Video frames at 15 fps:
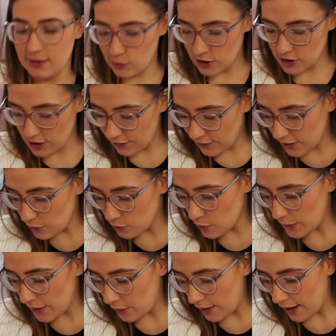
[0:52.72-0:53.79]
which I figured
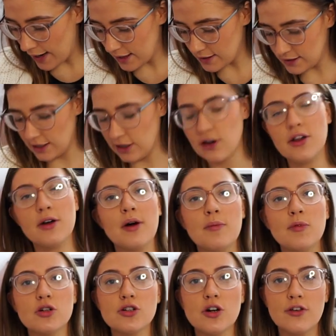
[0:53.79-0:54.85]
would be quite handy, although
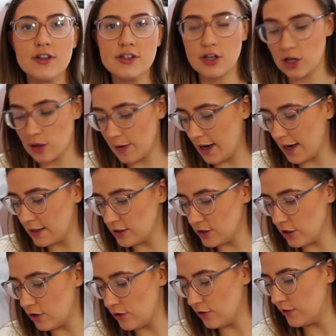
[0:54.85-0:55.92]
I'm not sure if it's going to be
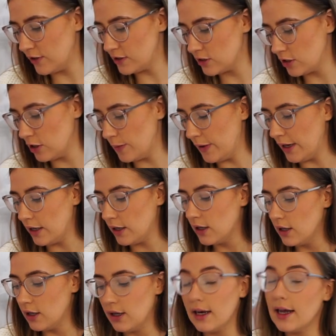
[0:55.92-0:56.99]
handy or if it's going to be
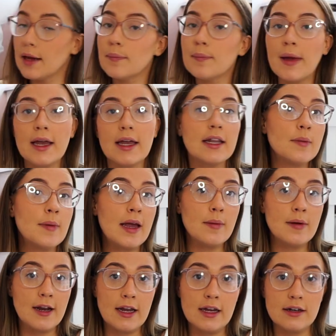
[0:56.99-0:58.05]
like making the
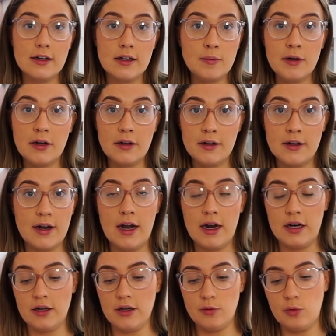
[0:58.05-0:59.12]
baby naked in the middle of the
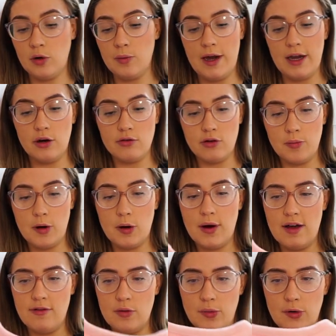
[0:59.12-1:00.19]
night, it will wake her up or
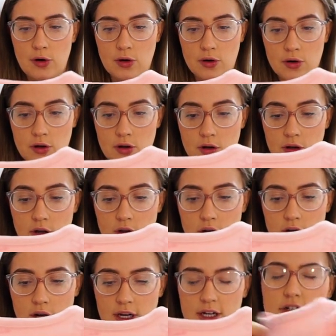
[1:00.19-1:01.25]
whatever, but
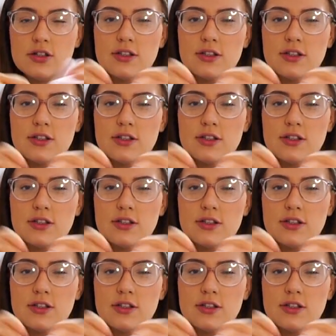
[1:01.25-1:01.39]
it